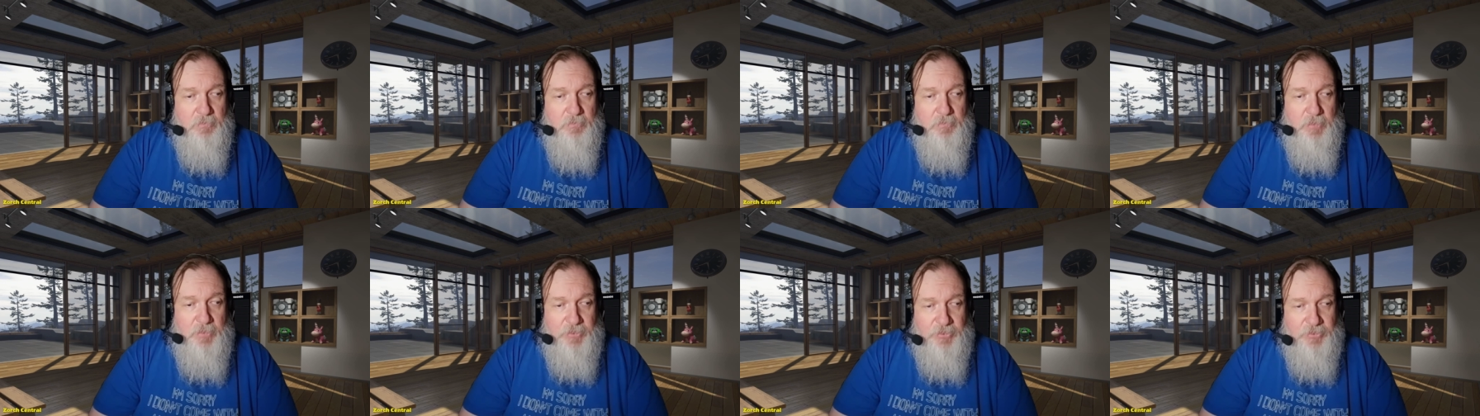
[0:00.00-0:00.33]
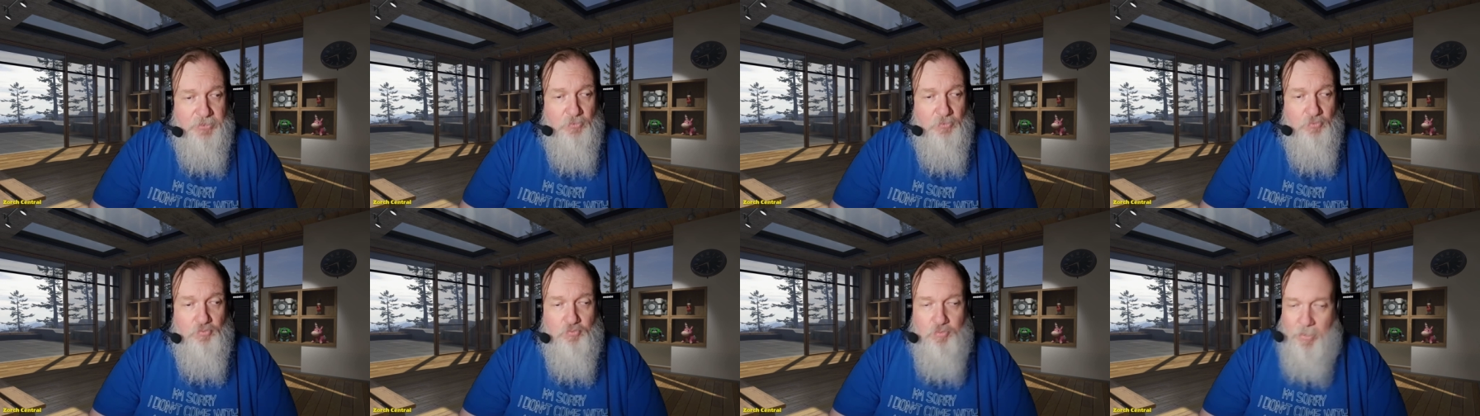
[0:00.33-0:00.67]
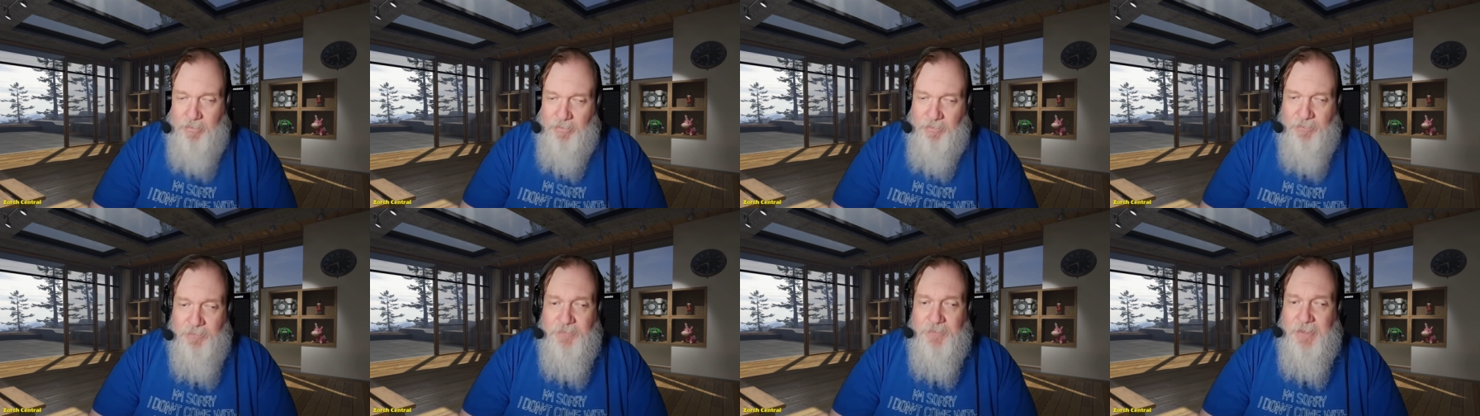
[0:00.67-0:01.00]
That's the
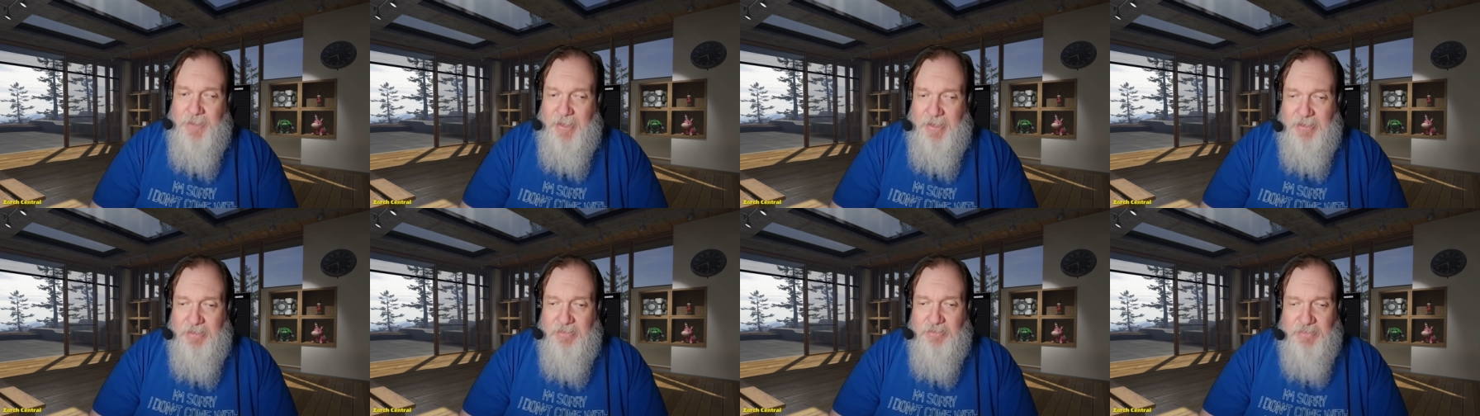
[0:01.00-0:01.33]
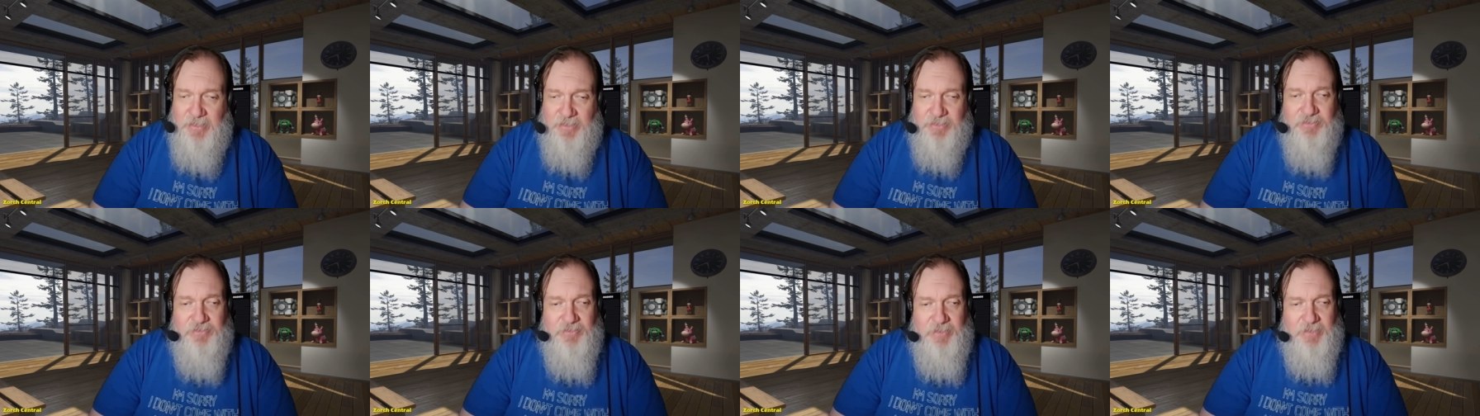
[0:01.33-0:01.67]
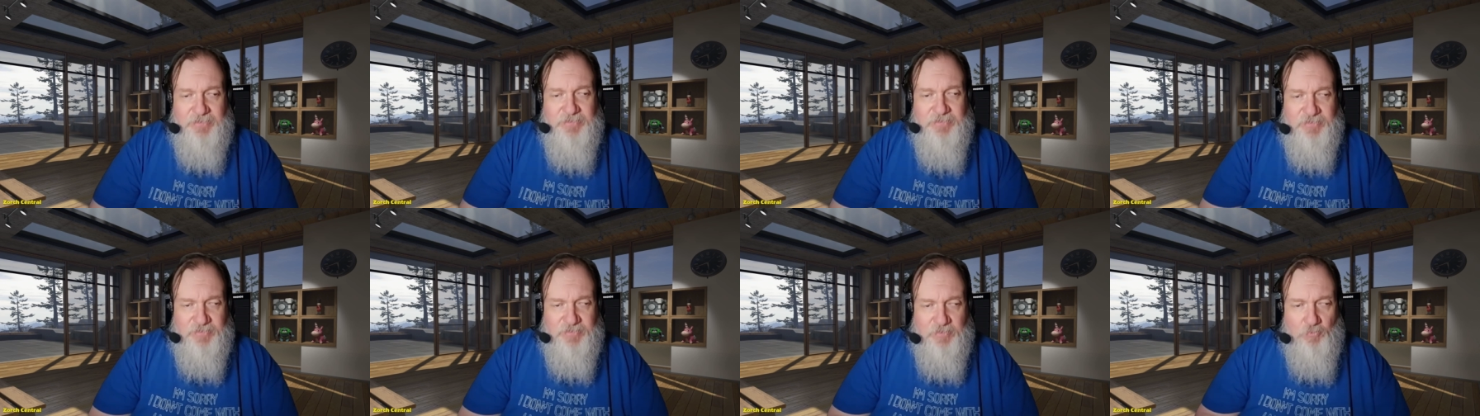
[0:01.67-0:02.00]
one thing, that,
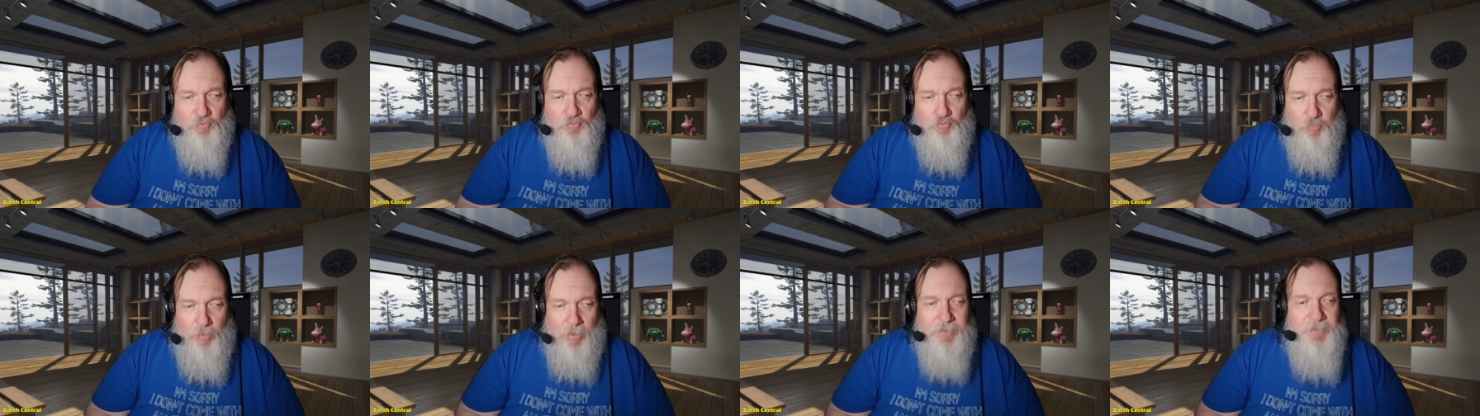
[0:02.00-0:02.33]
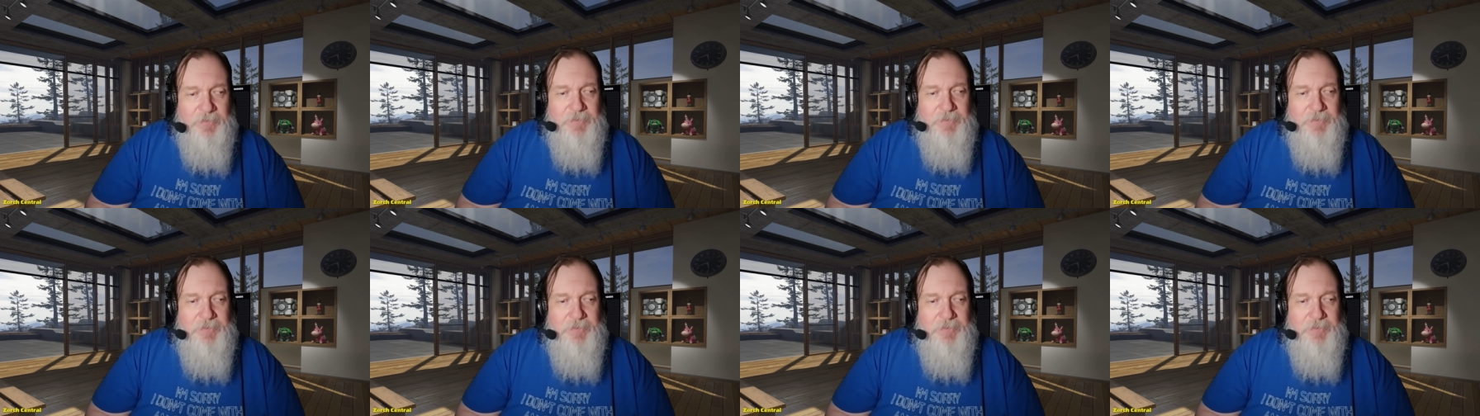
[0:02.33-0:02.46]
that's the one